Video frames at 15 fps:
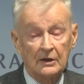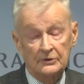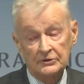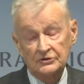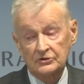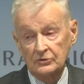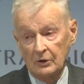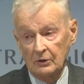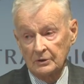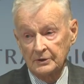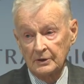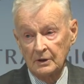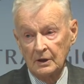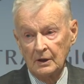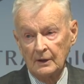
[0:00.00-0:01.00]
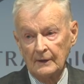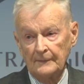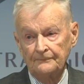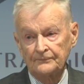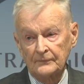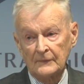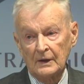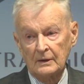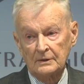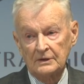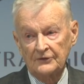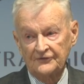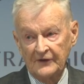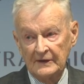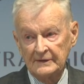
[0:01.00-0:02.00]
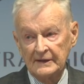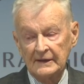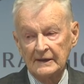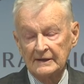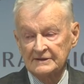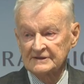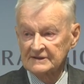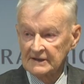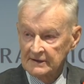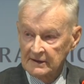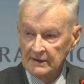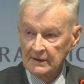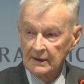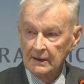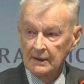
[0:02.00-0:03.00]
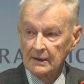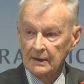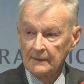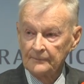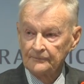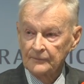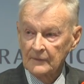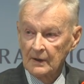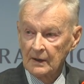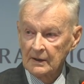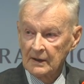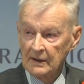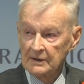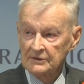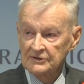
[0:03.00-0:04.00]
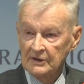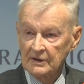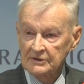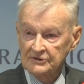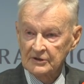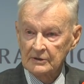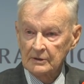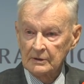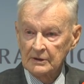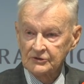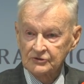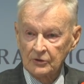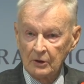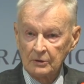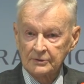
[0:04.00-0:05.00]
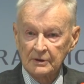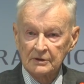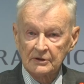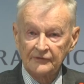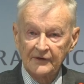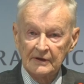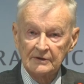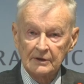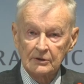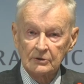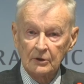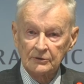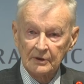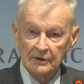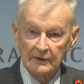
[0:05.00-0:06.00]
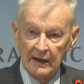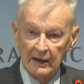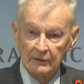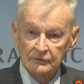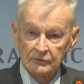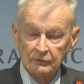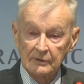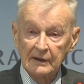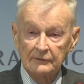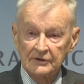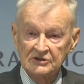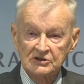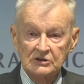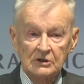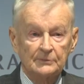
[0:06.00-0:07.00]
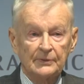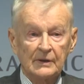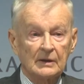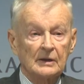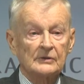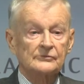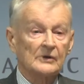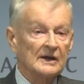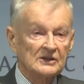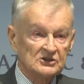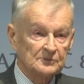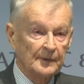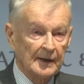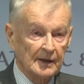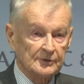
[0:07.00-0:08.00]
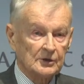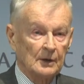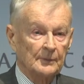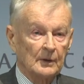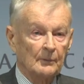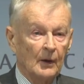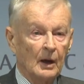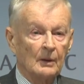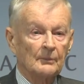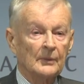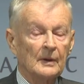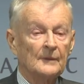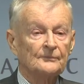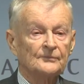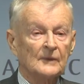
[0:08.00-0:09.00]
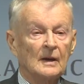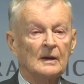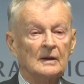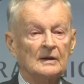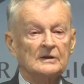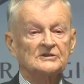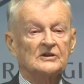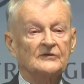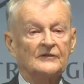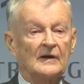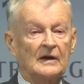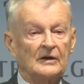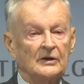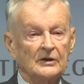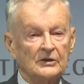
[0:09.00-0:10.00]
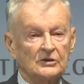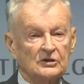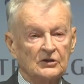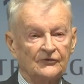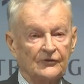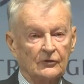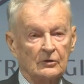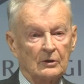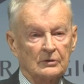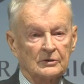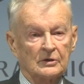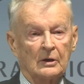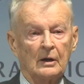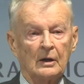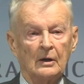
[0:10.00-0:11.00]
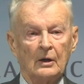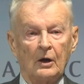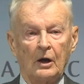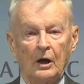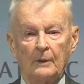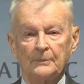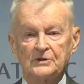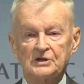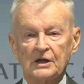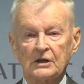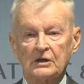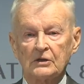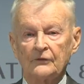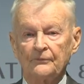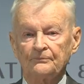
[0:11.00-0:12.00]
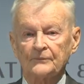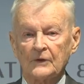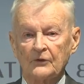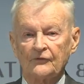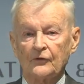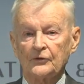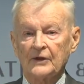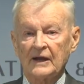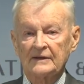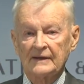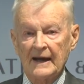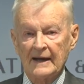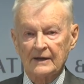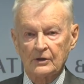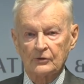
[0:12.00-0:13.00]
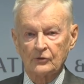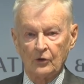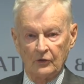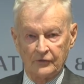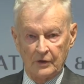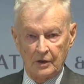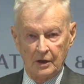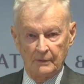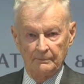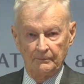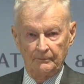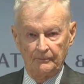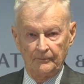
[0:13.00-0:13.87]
are installed. Defending a city against an external assault and defending it on the ground without the city being erased by an atomic bomb is a very difficult object for the attacker to overcome.